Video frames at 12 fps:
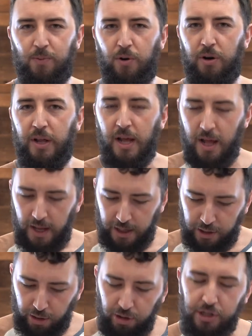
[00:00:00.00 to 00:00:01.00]
word,
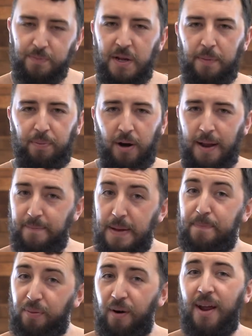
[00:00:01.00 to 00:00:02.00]
encourage me to pray,
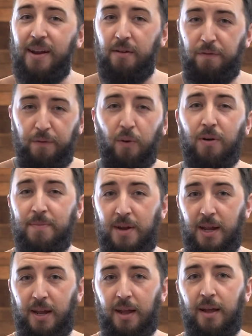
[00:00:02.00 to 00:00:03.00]
be praying for
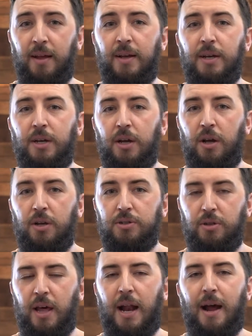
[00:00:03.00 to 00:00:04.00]
me
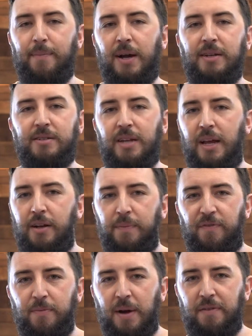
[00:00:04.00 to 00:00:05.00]
so that I might stand
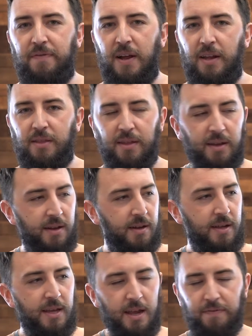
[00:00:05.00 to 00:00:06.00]
up for my faith
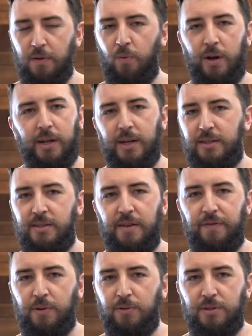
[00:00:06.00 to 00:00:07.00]
even when it gets
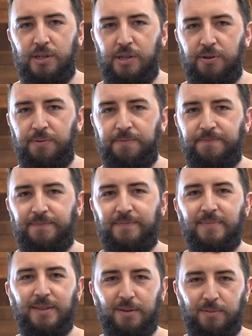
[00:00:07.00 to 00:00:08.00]
difficult to do?
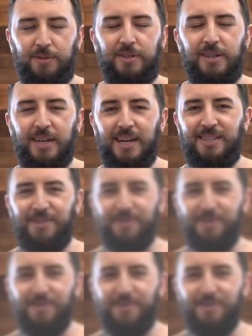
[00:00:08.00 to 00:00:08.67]
We'll see you guys